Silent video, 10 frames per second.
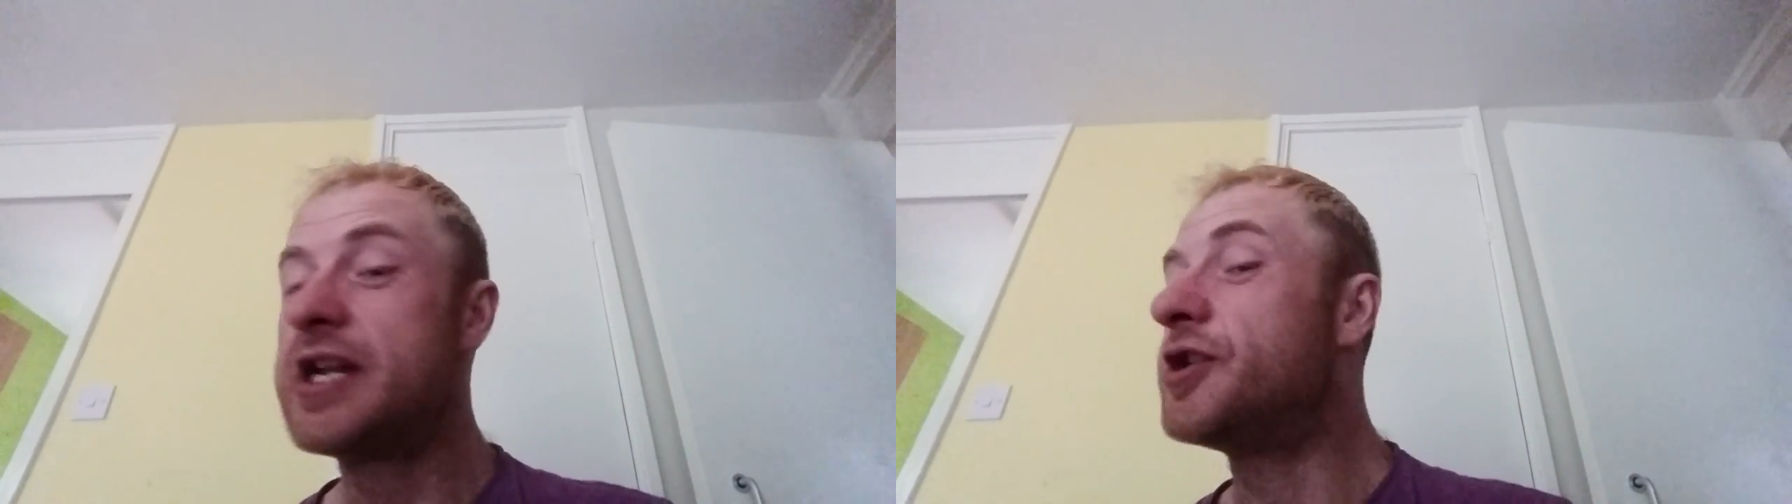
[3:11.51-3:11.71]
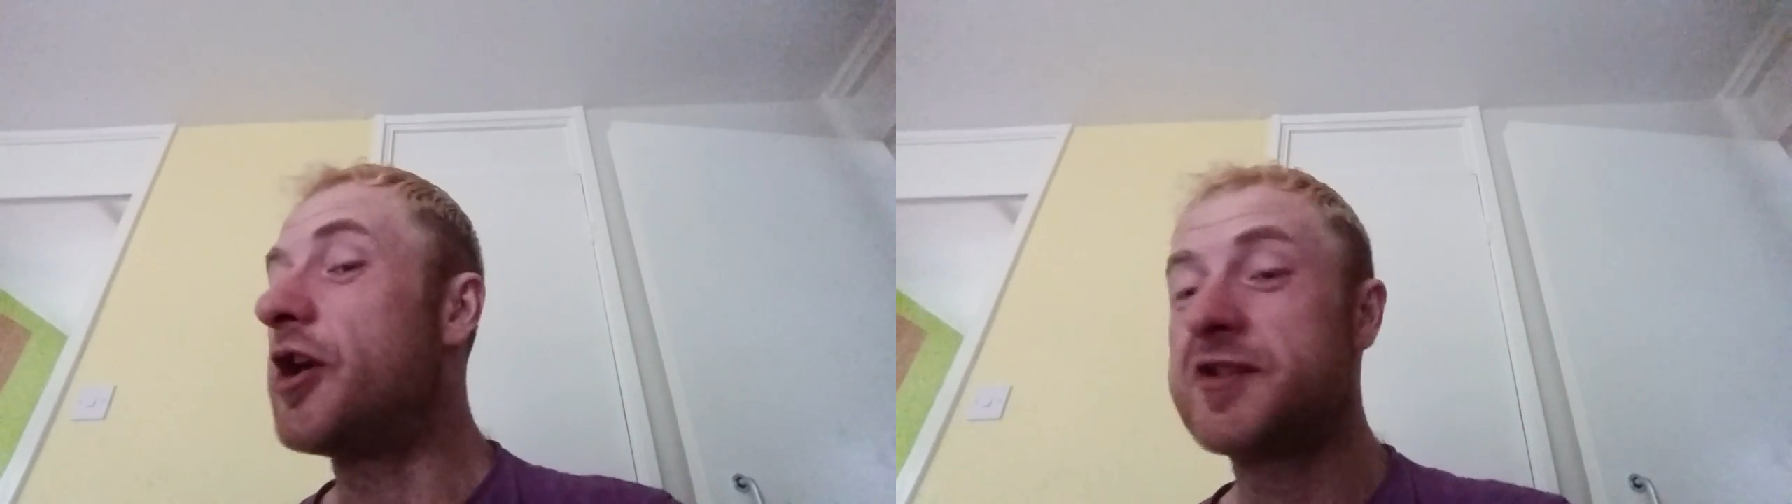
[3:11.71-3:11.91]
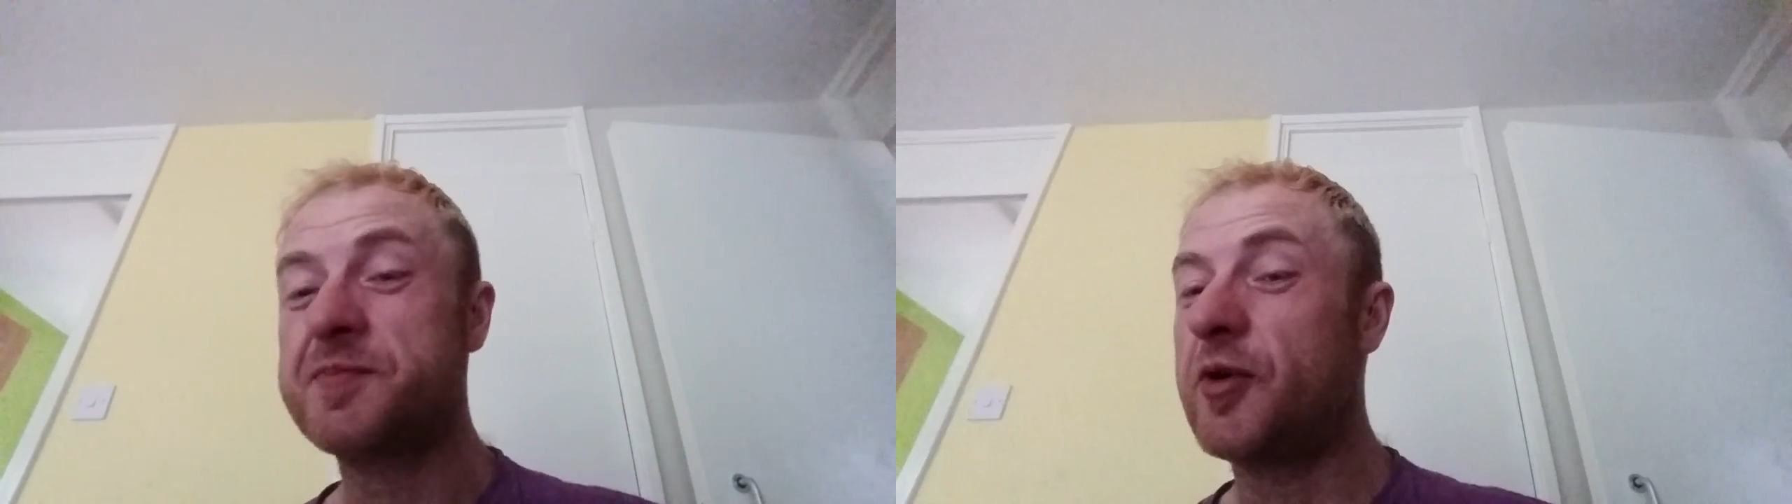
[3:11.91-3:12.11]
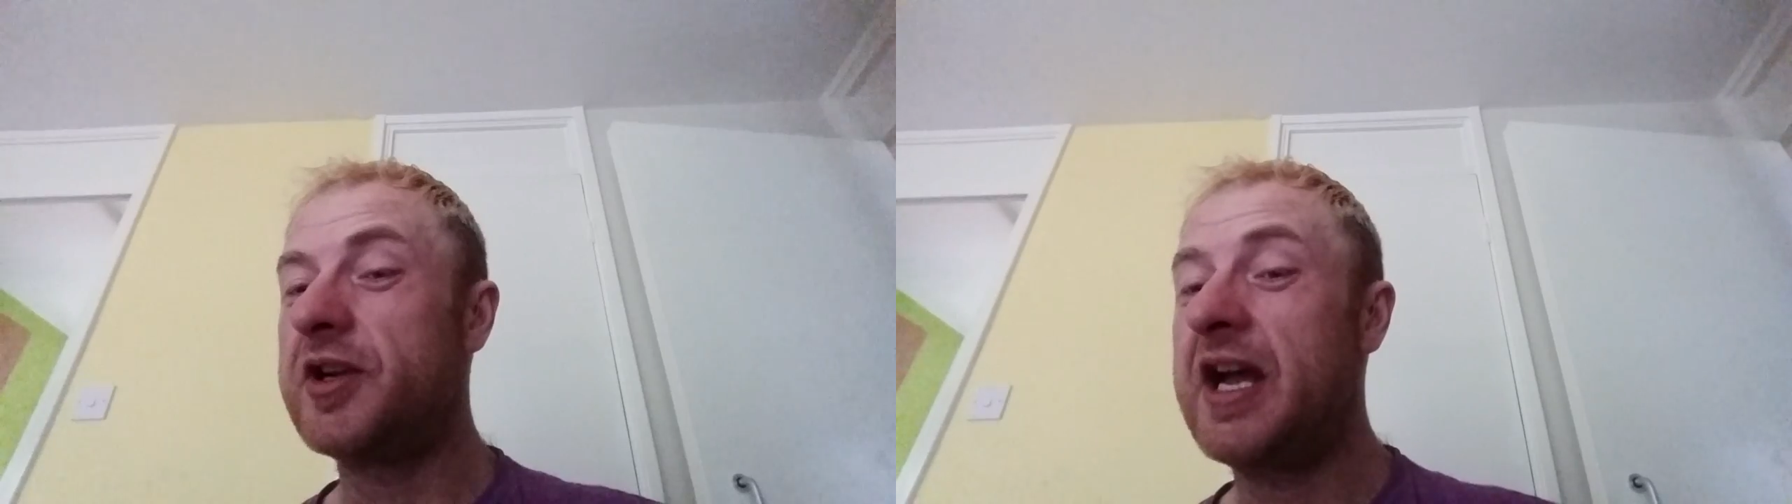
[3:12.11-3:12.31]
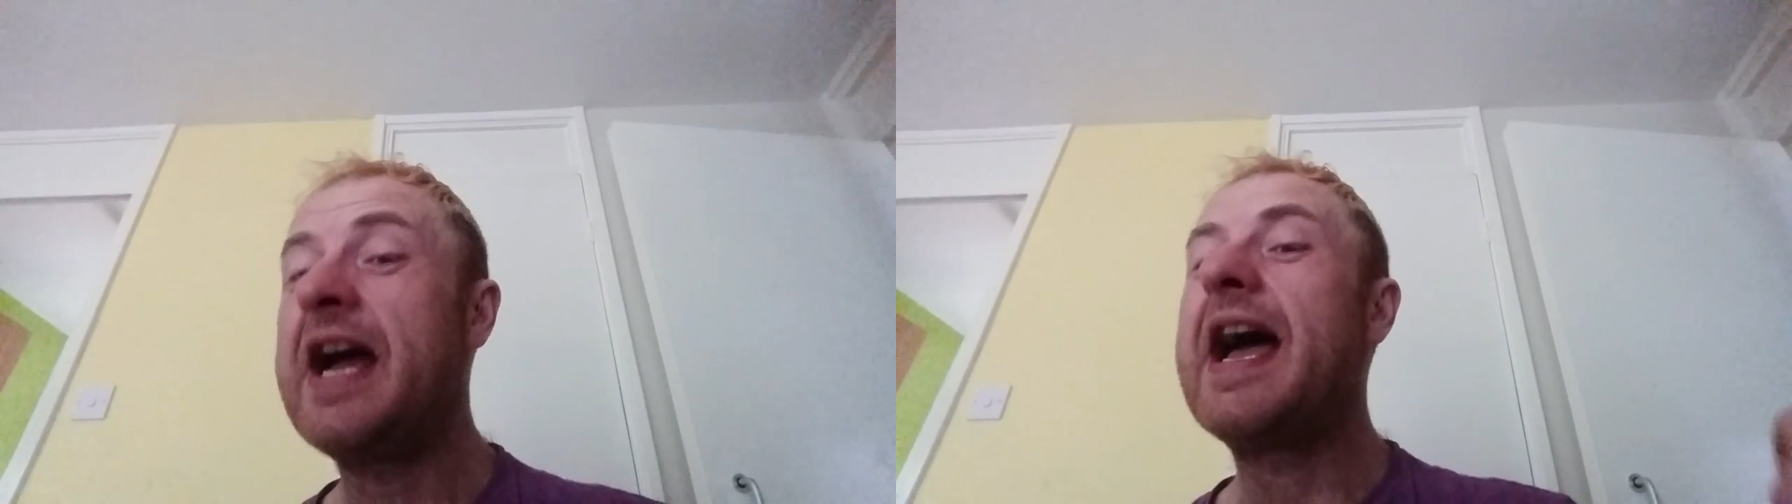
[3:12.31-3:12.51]
no
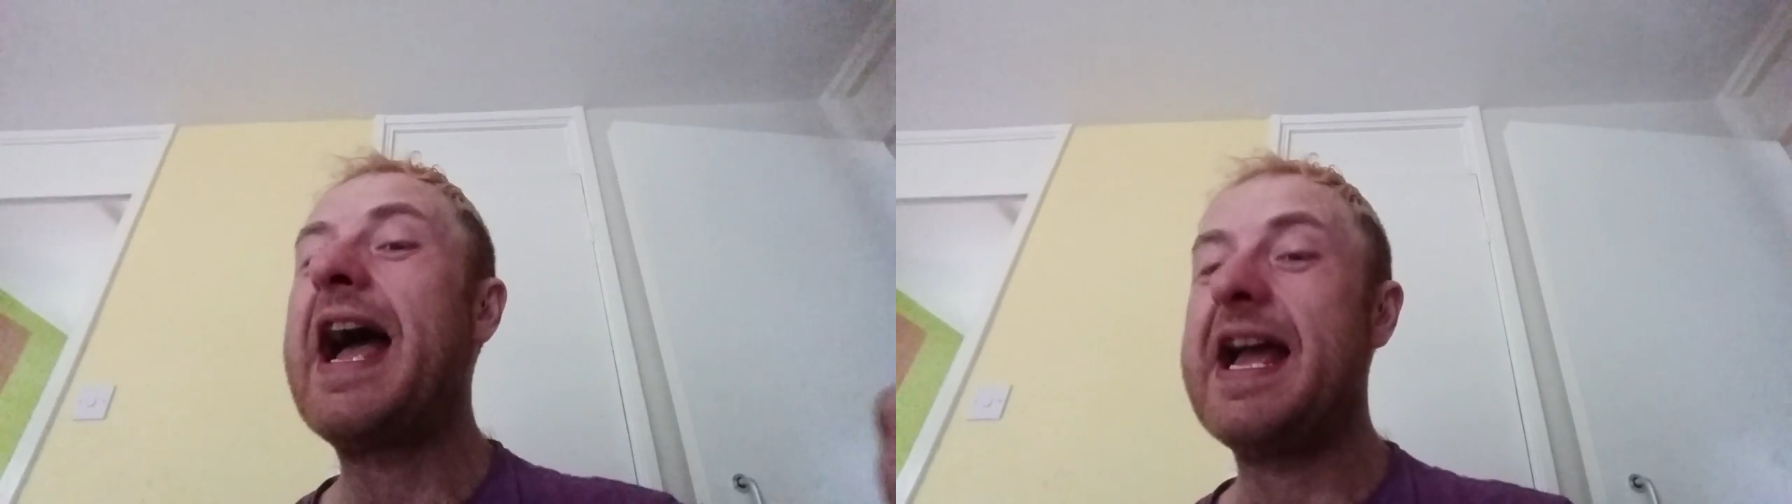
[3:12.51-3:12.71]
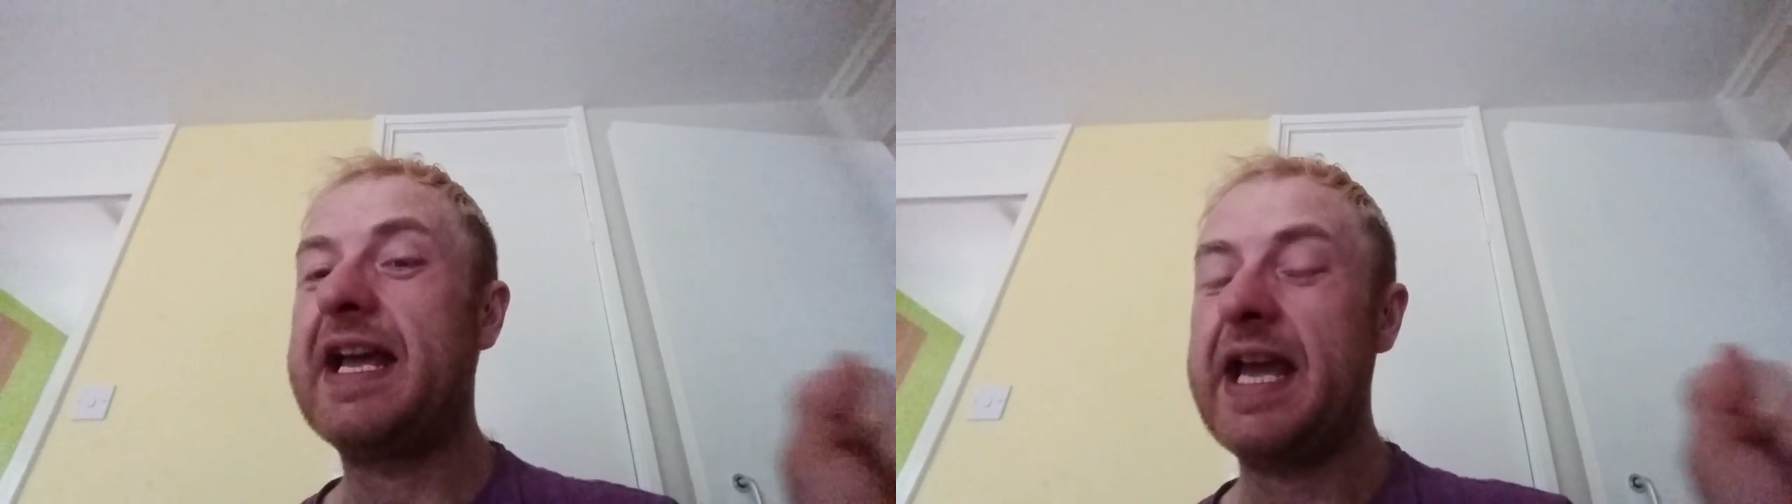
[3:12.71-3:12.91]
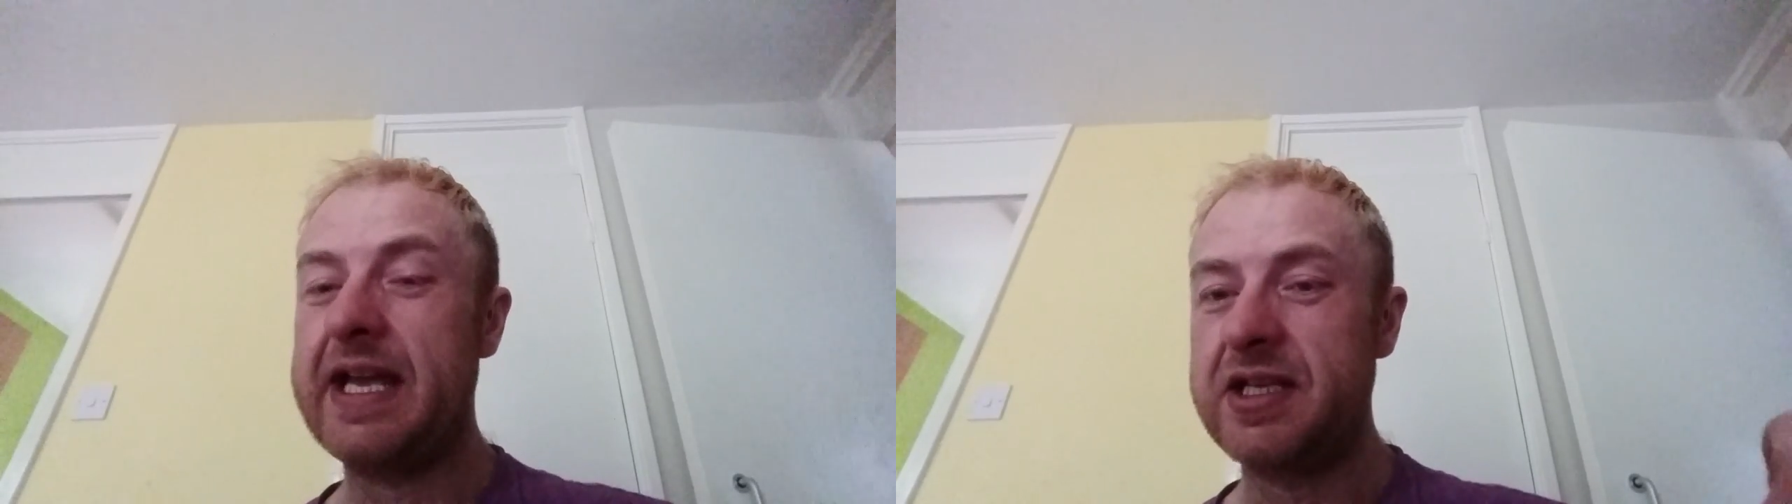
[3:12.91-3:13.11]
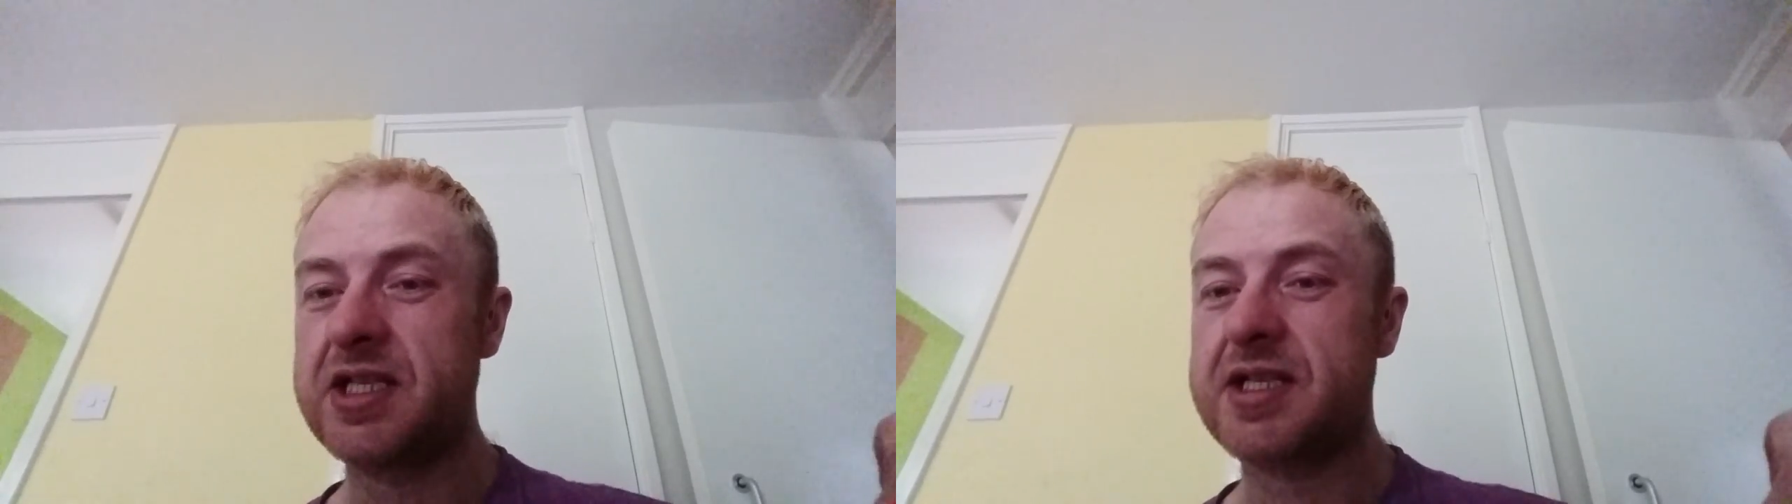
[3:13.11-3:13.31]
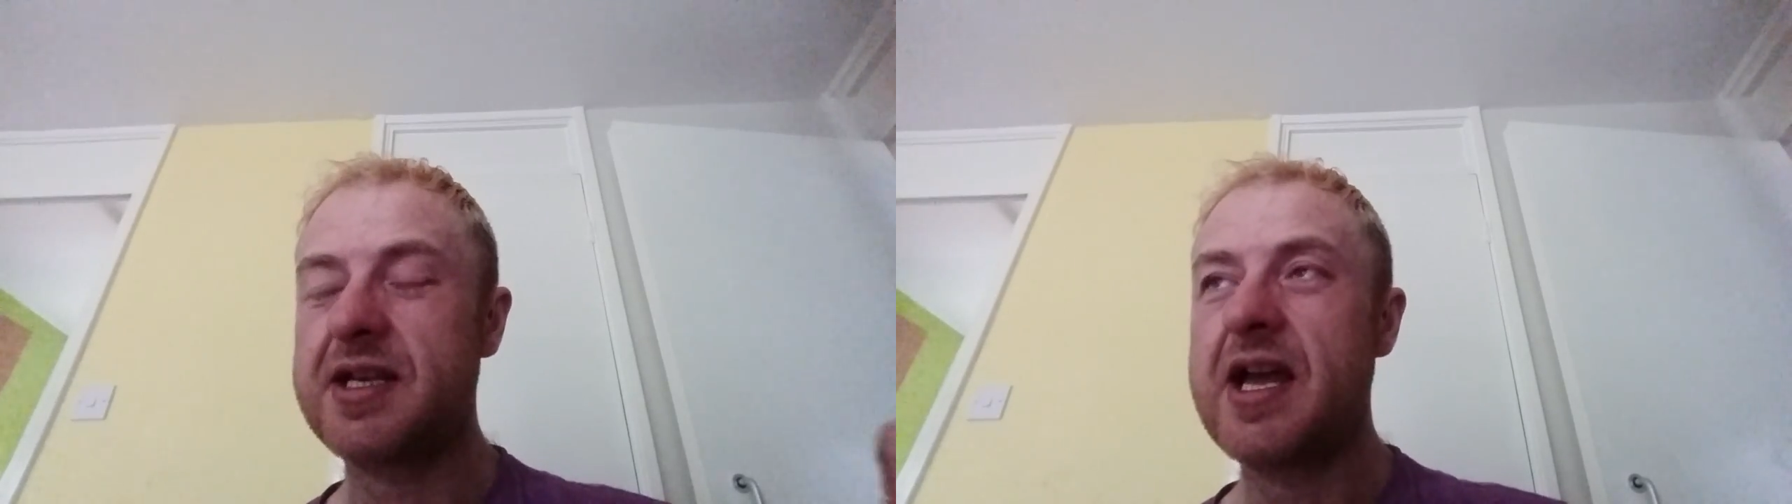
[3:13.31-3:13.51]
spoiler, a
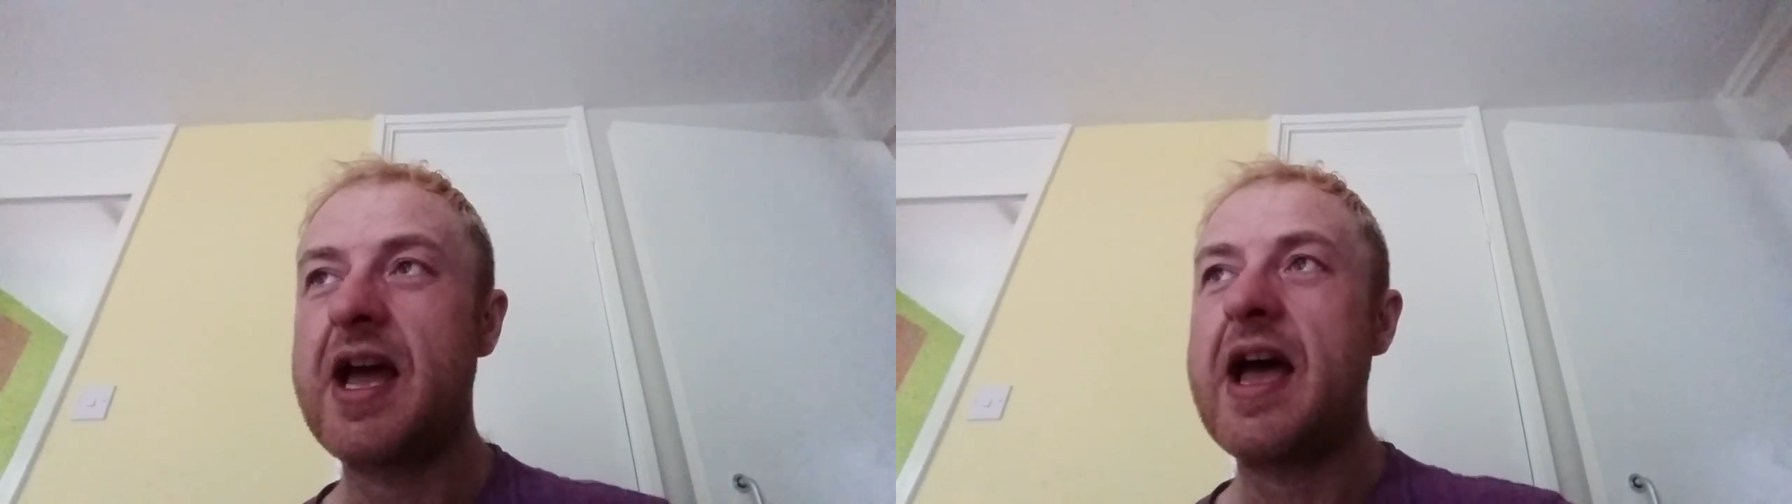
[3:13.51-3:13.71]
hint,